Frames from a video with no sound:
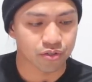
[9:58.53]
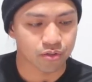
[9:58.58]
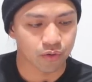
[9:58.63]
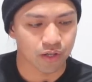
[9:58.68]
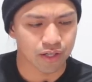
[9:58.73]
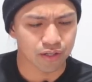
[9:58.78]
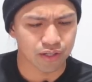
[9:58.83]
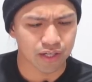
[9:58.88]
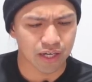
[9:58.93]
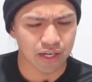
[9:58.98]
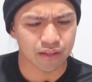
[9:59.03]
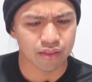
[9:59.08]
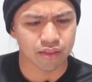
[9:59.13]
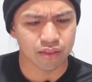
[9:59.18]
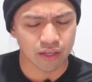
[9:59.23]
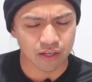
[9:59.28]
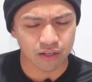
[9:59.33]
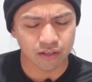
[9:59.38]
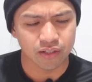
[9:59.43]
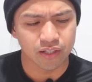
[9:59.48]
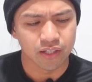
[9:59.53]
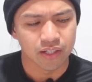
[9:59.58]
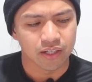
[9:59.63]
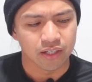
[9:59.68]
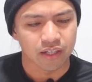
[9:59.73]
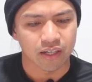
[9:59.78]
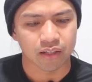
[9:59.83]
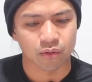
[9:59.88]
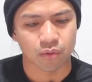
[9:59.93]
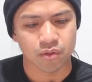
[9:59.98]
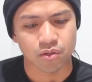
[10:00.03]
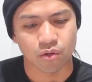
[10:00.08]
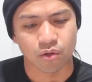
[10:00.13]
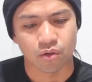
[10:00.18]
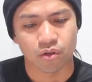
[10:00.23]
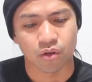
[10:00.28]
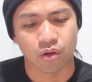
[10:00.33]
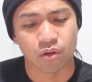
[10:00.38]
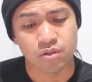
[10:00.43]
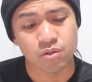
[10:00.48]
So I think it was
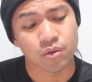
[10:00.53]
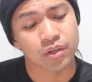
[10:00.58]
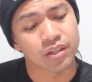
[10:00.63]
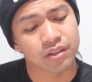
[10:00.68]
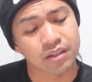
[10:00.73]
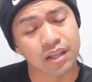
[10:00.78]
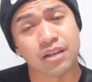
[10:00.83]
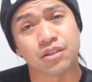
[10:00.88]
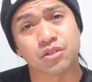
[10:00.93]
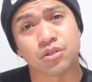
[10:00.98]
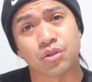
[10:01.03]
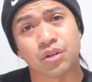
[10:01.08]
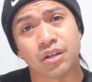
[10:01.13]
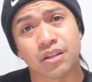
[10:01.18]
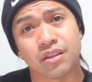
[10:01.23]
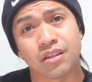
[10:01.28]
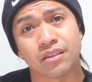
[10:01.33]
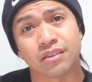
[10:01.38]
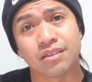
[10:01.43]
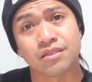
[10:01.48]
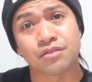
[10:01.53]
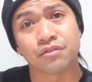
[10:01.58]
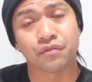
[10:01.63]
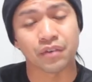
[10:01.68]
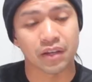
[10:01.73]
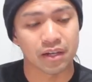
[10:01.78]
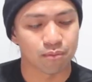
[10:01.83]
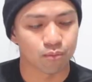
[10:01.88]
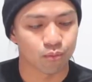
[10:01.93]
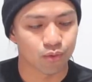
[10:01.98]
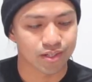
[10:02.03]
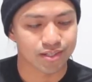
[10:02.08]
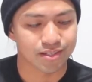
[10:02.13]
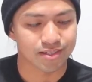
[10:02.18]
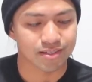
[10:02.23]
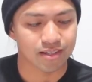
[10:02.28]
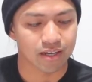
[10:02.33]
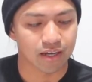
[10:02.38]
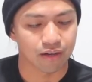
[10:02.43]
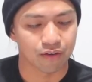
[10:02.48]
also intentional that this film
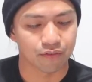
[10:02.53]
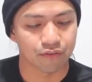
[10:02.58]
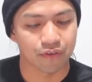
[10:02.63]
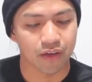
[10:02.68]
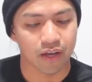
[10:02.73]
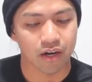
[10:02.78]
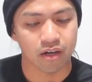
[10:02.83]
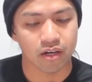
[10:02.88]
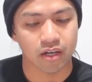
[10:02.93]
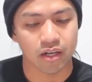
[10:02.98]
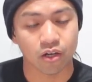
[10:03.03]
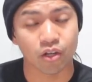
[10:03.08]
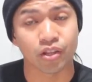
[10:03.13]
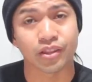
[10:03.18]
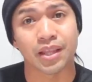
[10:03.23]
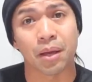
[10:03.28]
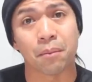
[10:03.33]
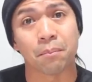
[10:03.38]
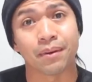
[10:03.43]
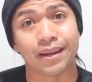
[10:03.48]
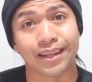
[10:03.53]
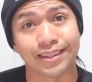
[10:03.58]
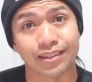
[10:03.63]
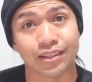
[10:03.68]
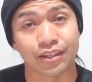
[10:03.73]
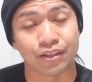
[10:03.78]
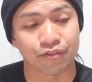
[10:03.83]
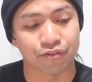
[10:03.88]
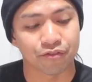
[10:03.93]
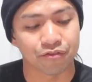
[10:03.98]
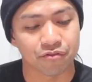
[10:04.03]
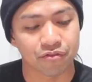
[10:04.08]
was very contemplative,